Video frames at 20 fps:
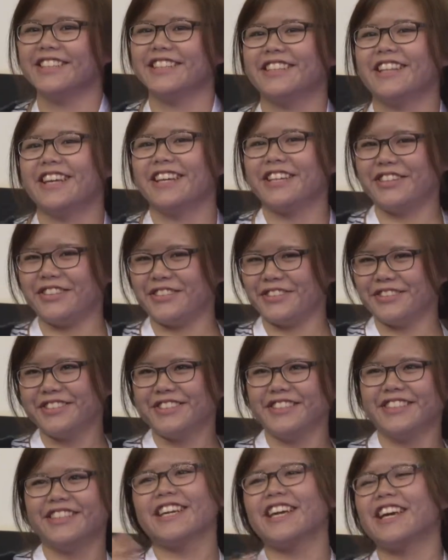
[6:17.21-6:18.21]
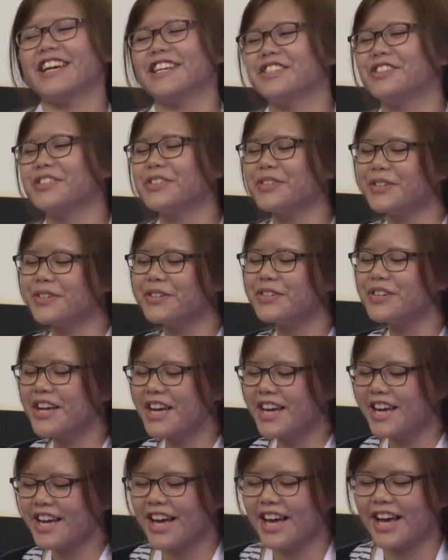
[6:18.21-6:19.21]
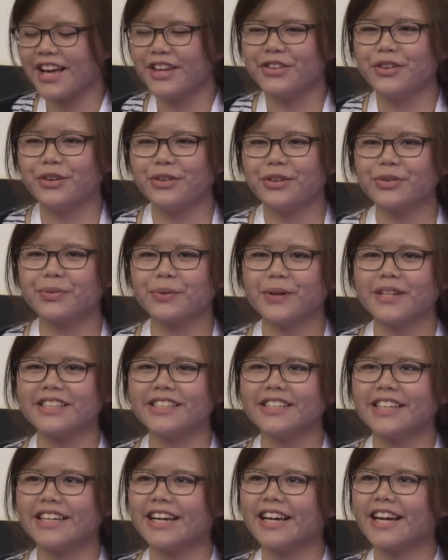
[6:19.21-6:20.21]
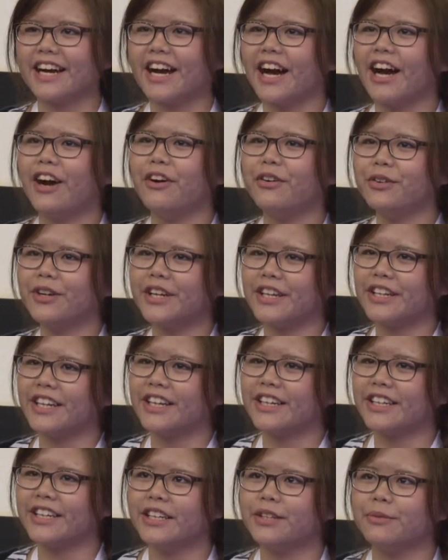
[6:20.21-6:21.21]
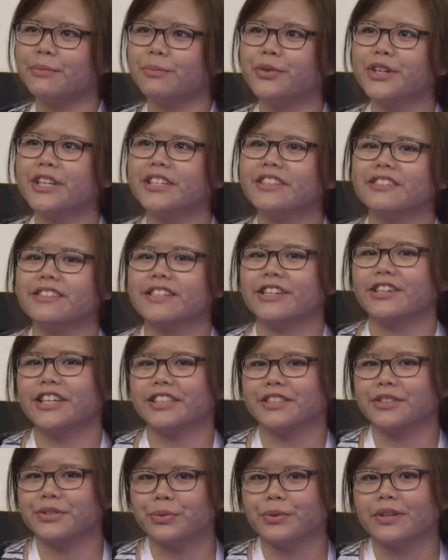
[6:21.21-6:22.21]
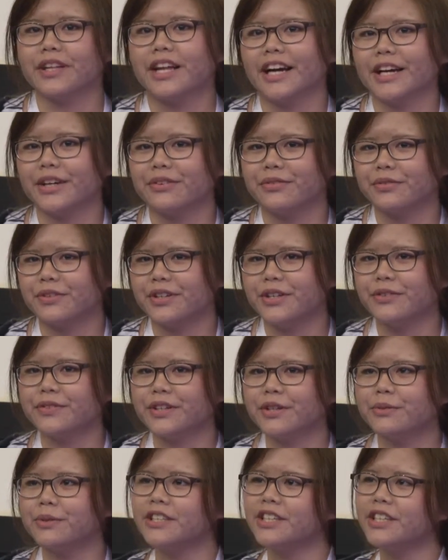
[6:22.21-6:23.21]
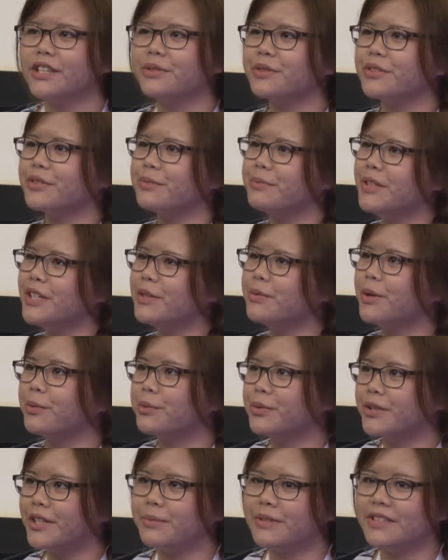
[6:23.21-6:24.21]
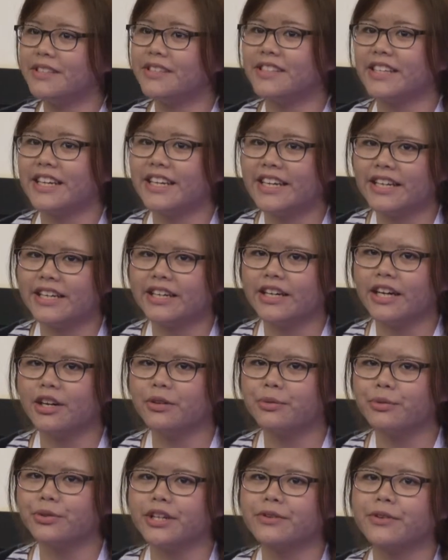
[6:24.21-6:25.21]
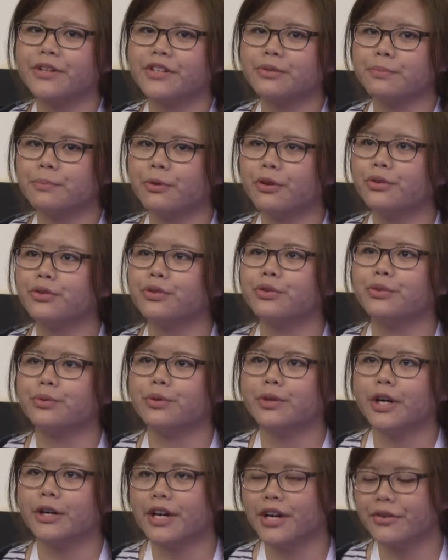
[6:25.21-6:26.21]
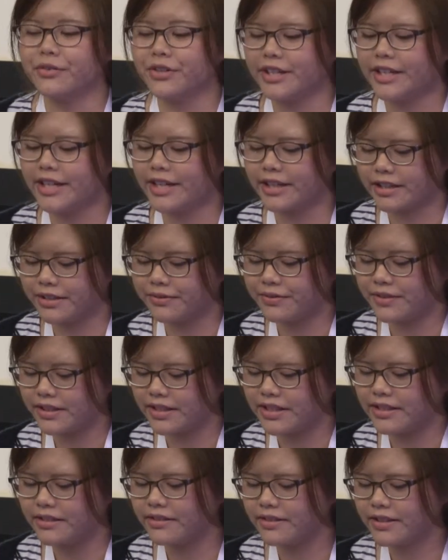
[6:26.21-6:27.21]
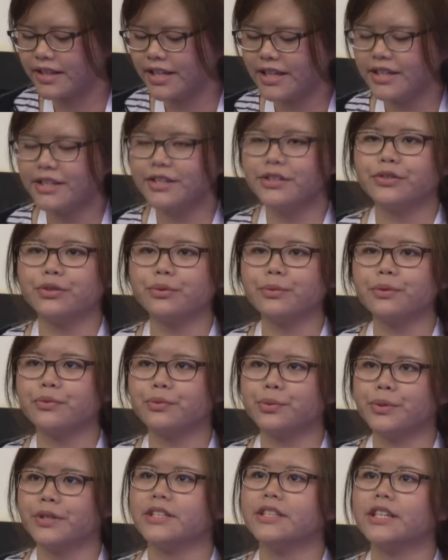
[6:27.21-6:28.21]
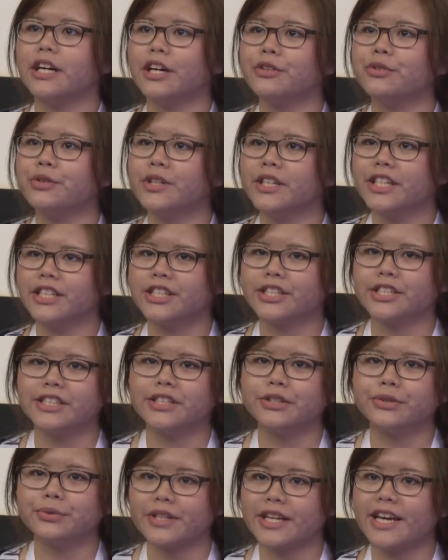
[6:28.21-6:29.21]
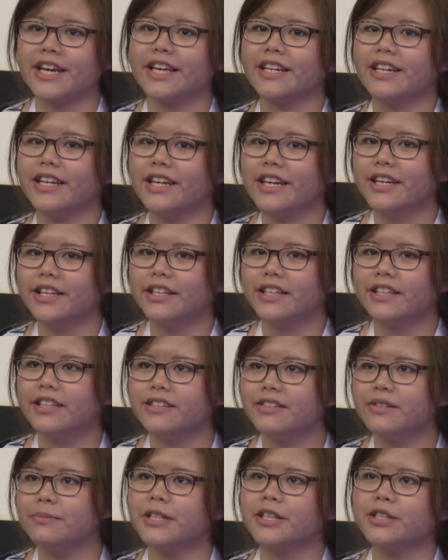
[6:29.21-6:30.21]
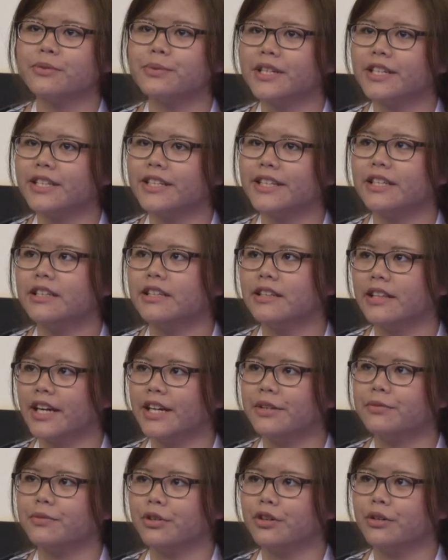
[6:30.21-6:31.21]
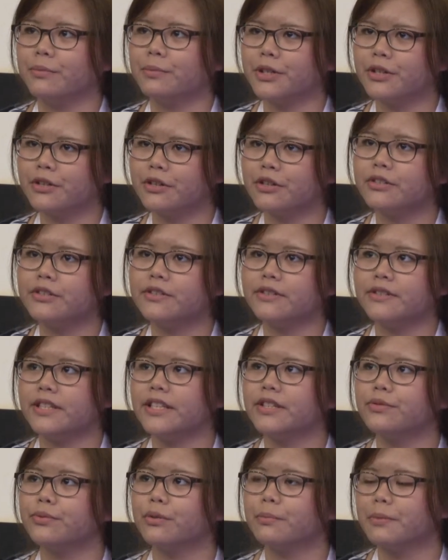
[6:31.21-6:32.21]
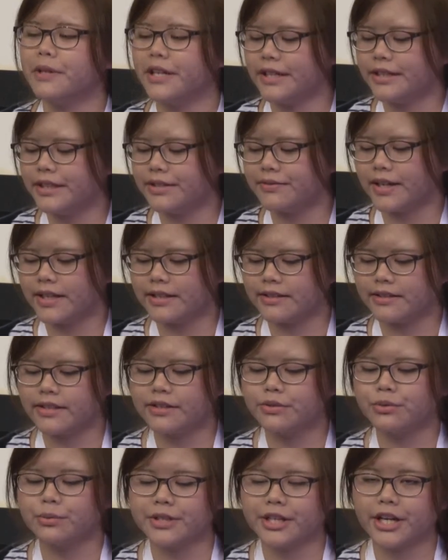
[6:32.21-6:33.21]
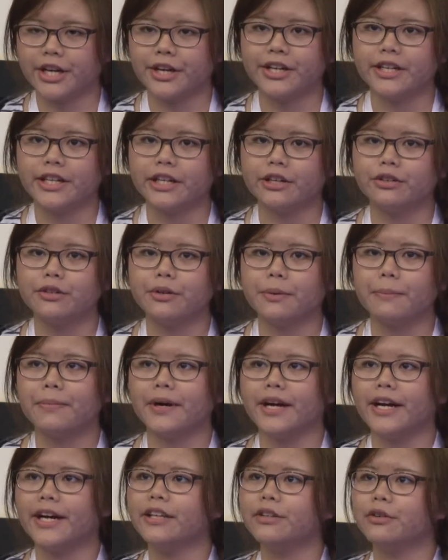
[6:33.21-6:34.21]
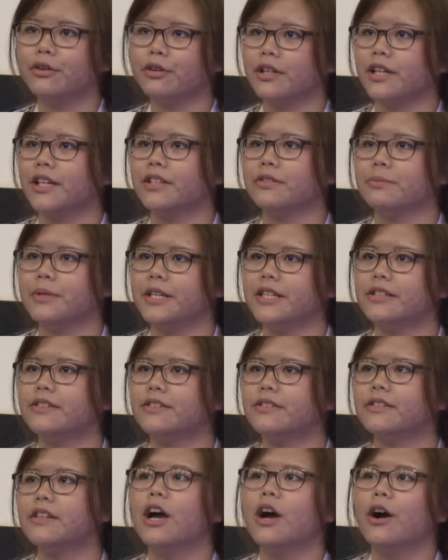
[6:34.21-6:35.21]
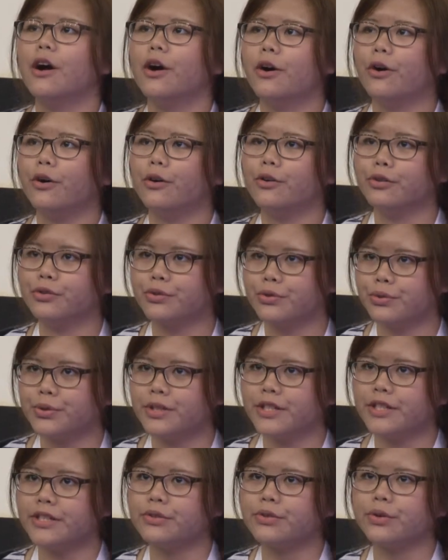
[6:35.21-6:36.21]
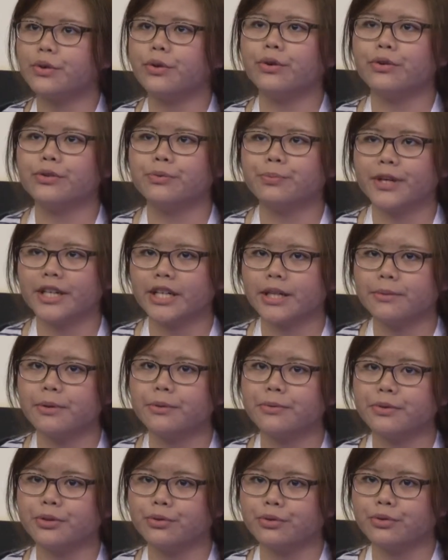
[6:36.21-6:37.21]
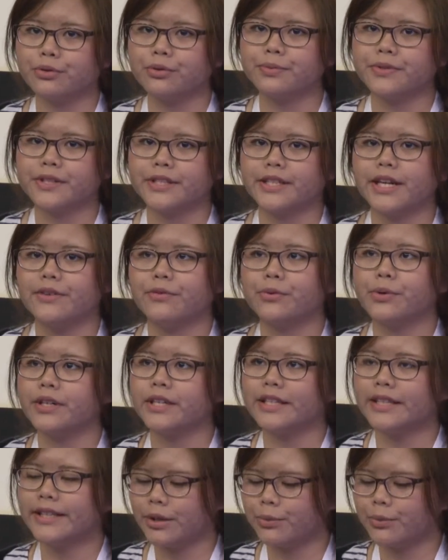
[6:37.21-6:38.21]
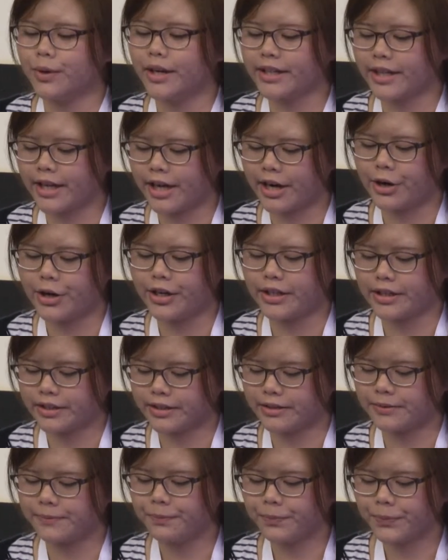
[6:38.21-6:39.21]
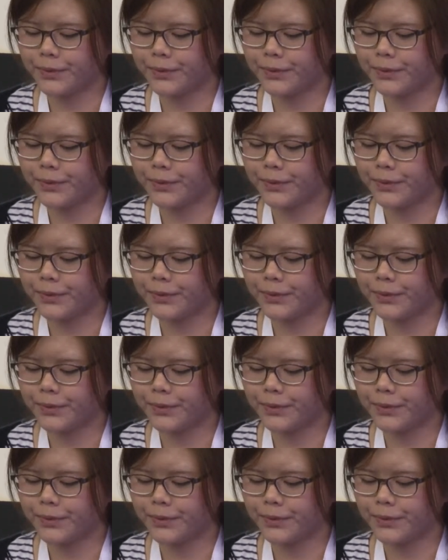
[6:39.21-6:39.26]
Thank you. Okay, so you always wonder, like, how can I bring these characters to life? If they were here with me, what would they be saying? How would they respond to our everyday activities? So with Twitter now, you can actually do that. It doesn't matter whether they are alive or not, because these role-playing devices will be carried out by your classmates or your students, or you break them up into groups and everyone can take one character.